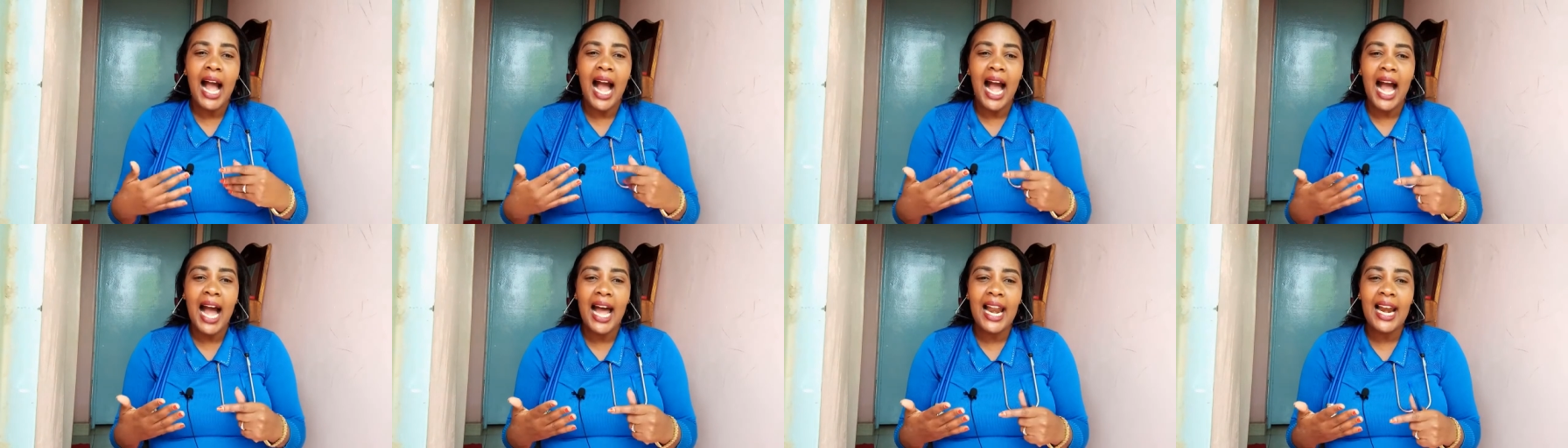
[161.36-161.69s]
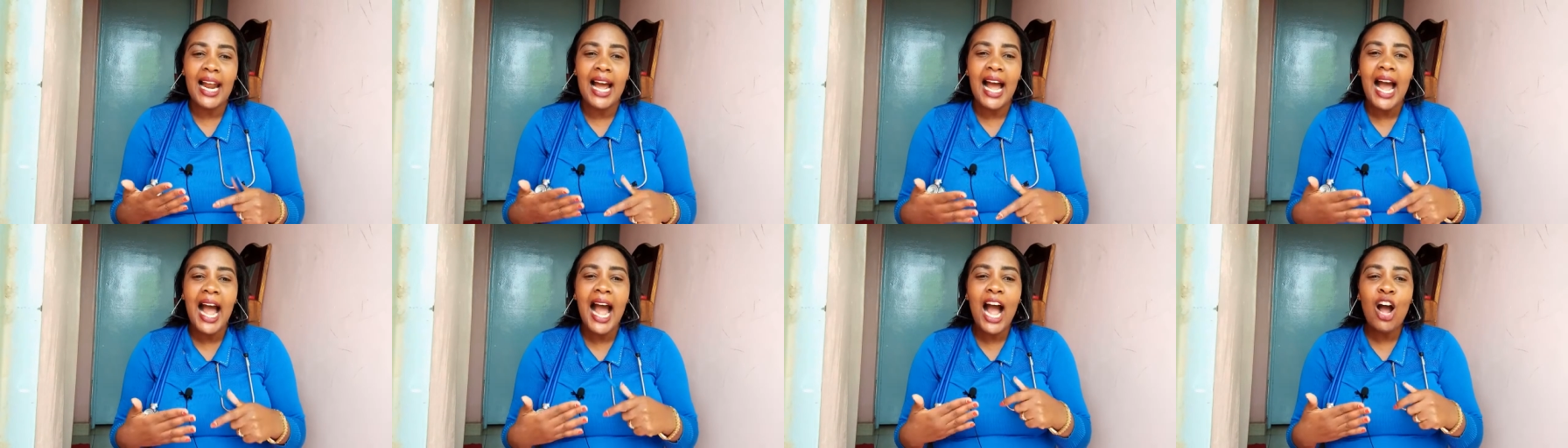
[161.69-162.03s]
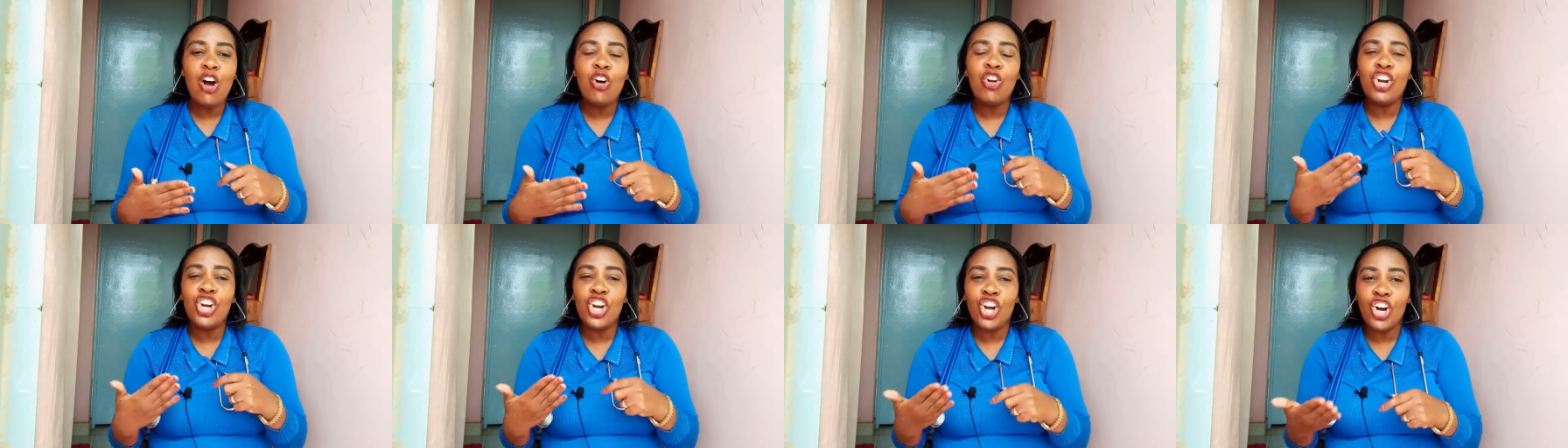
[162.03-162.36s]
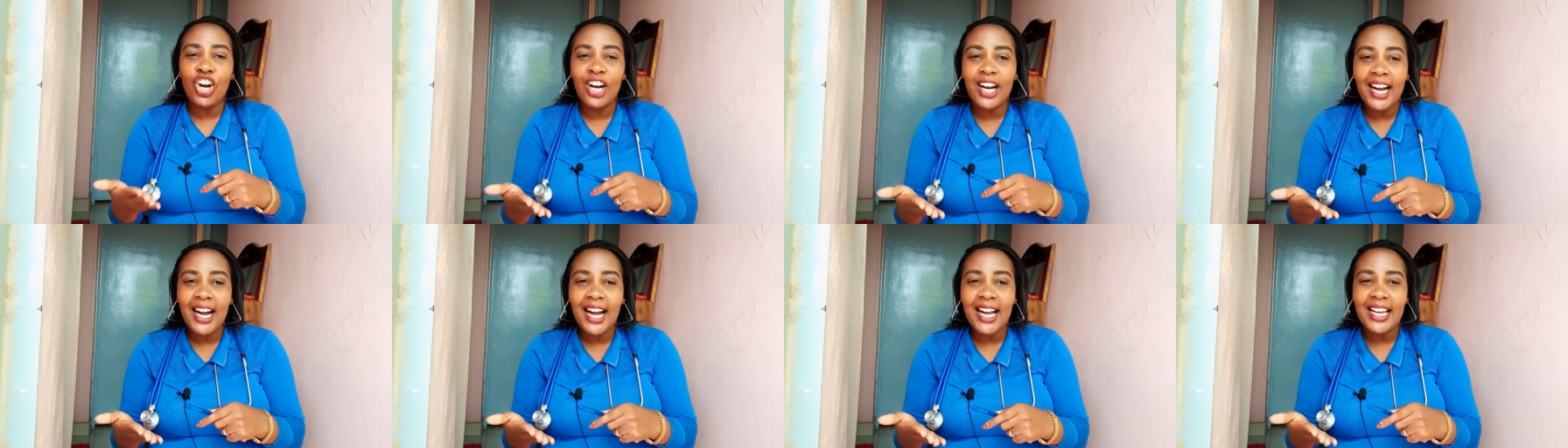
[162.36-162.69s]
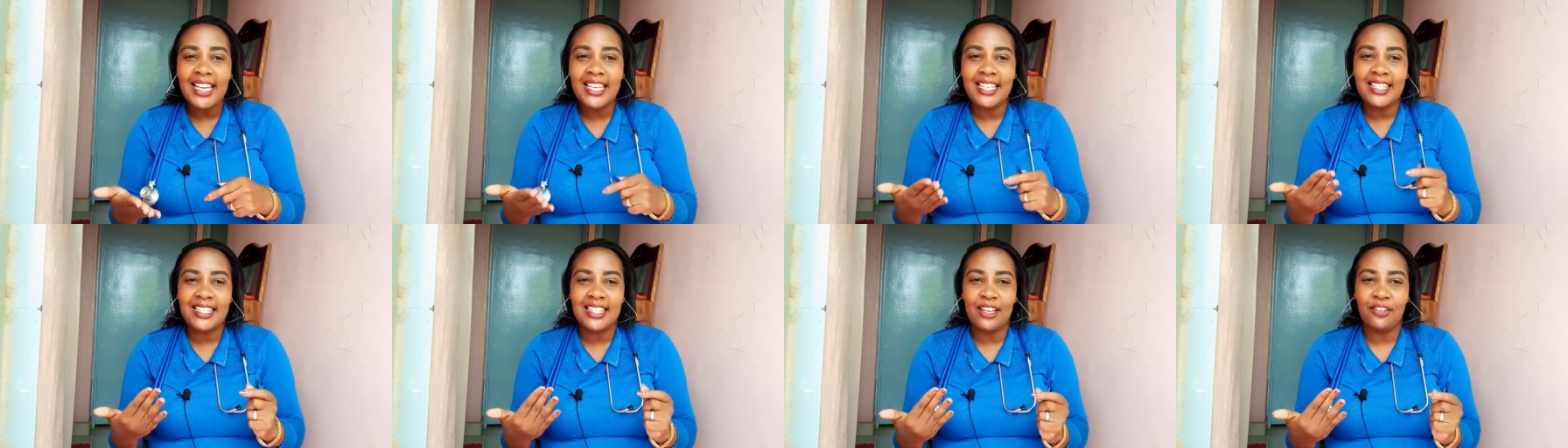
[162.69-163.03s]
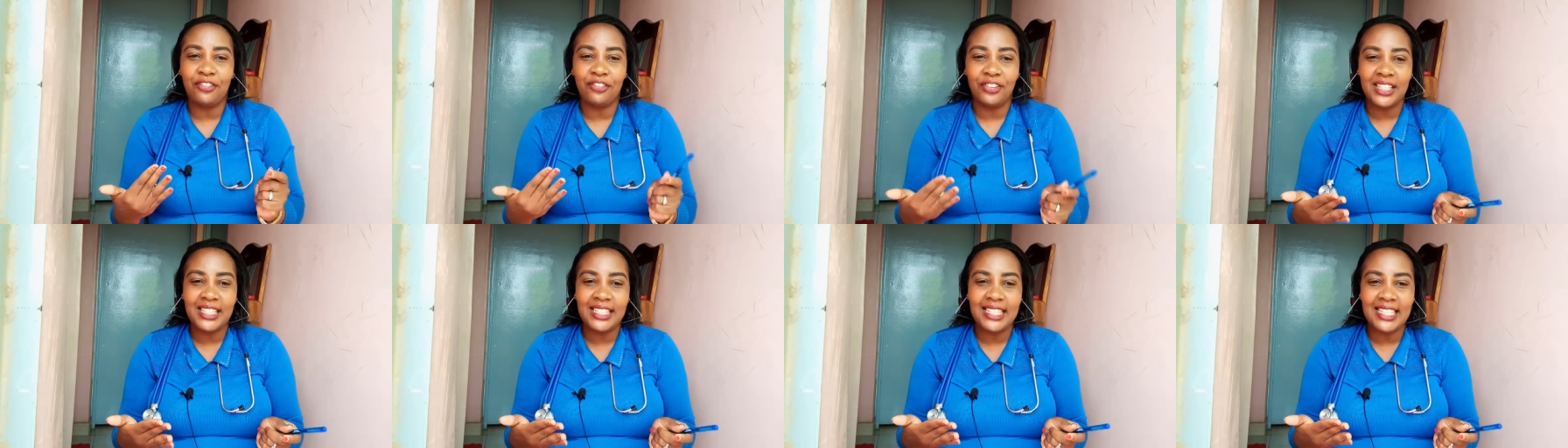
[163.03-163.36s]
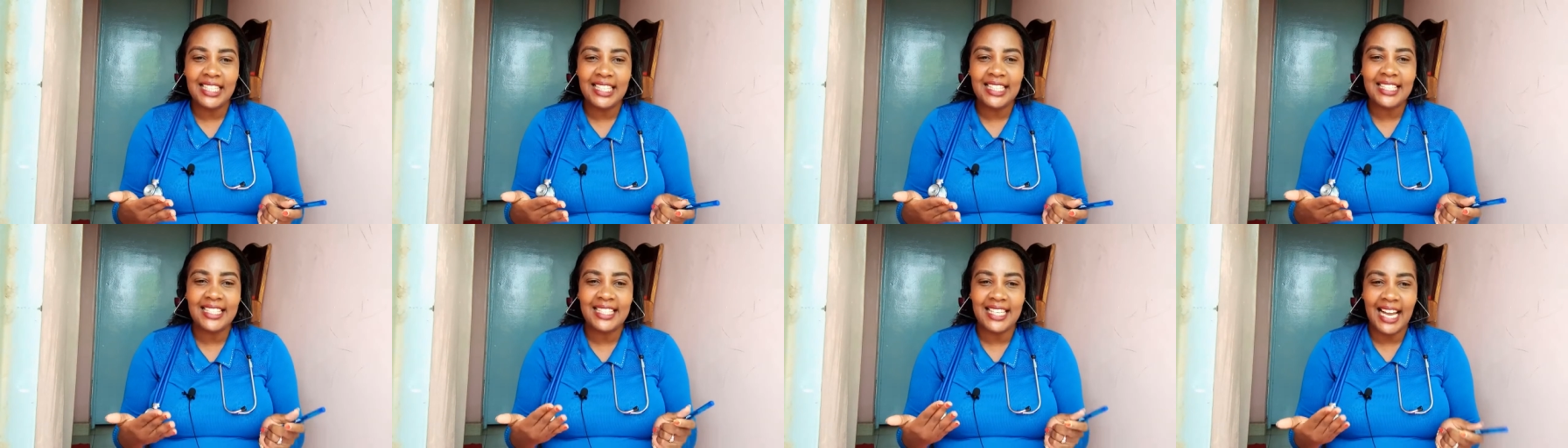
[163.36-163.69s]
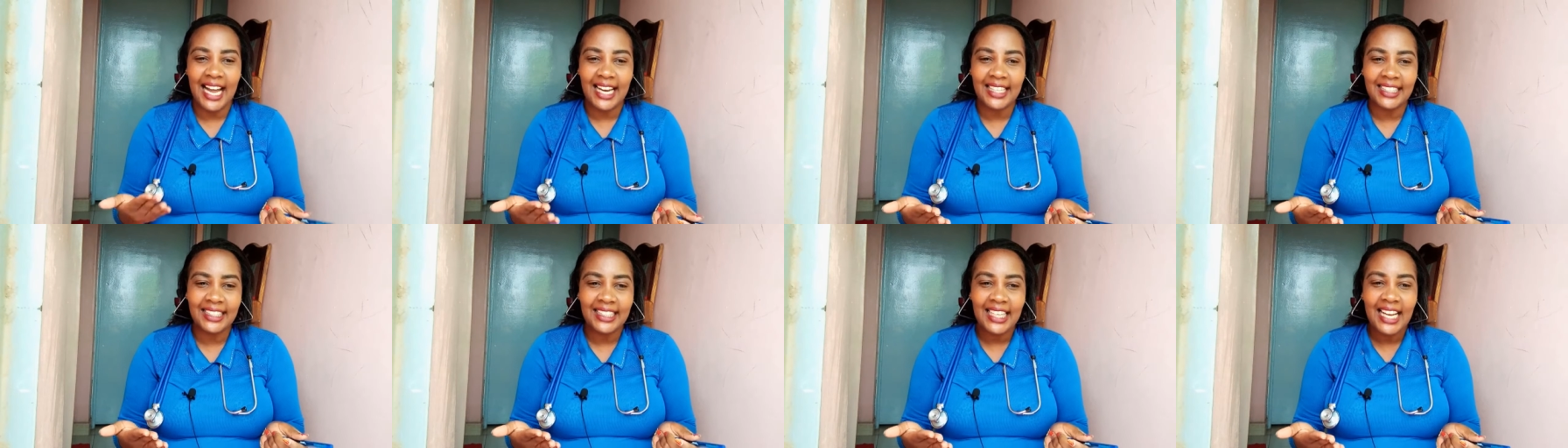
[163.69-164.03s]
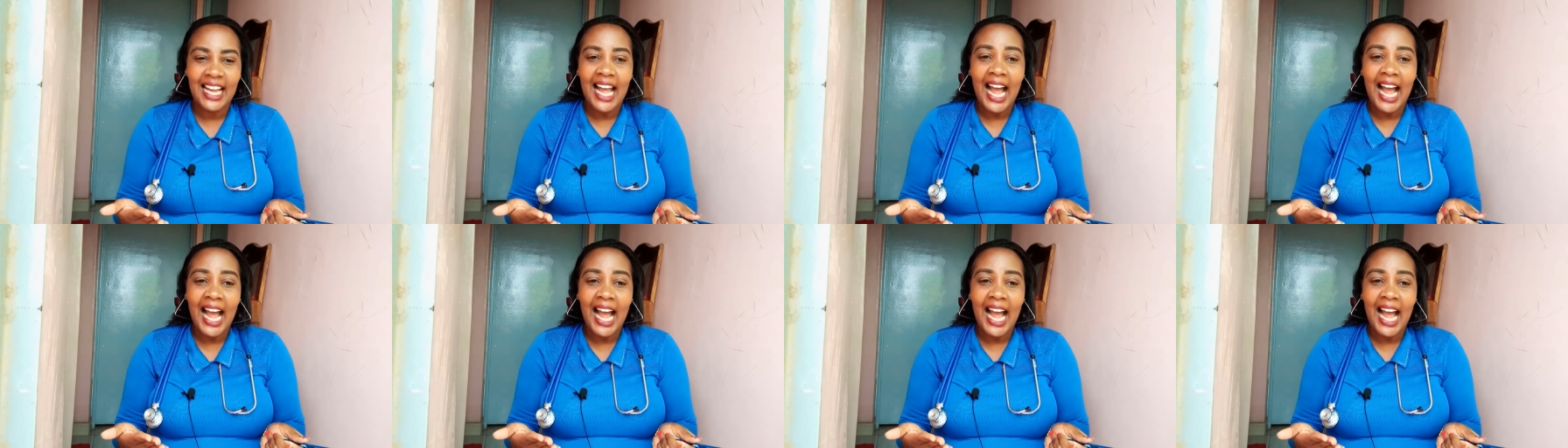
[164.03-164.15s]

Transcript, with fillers: uh, how long is the feeding done